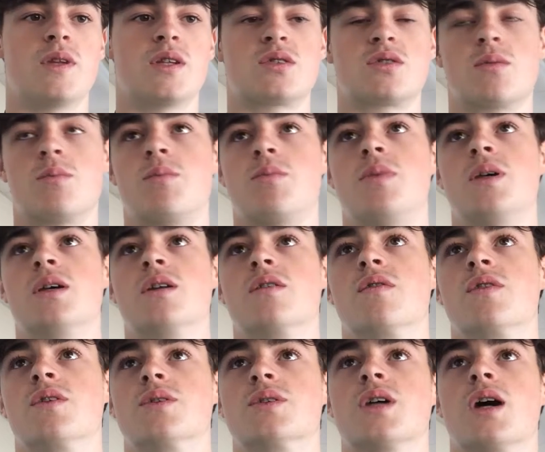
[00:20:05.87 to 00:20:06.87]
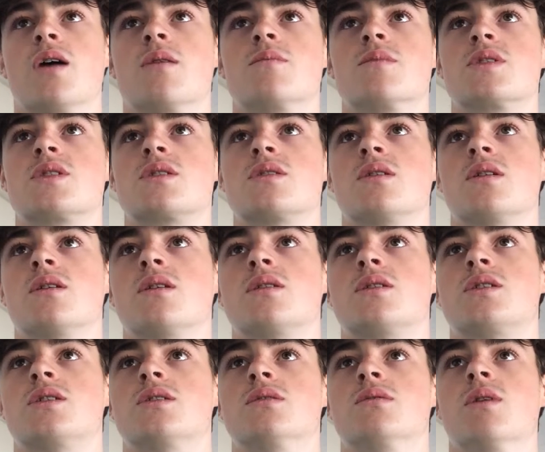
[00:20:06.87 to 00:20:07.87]
It's repeated a few times
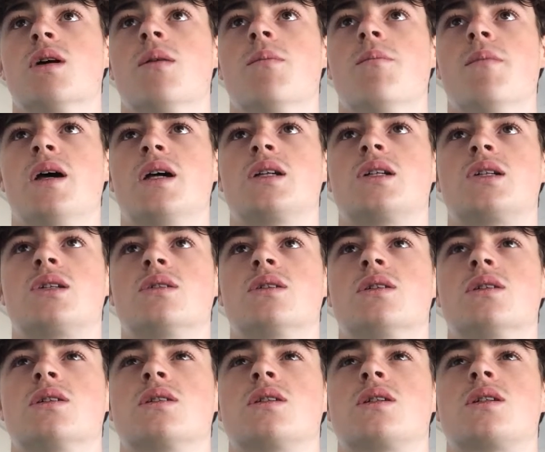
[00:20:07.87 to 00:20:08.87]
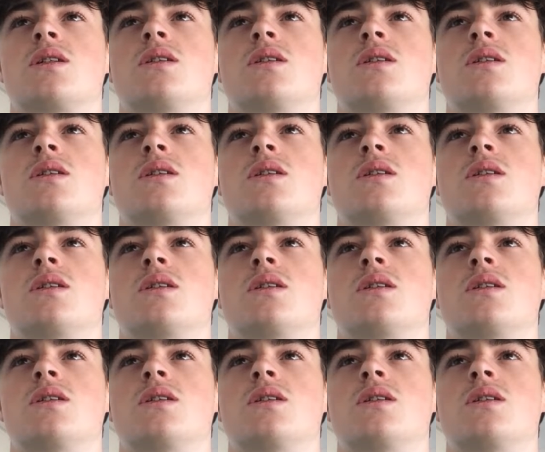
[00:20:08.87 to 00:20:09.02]
to make sure it's accurate.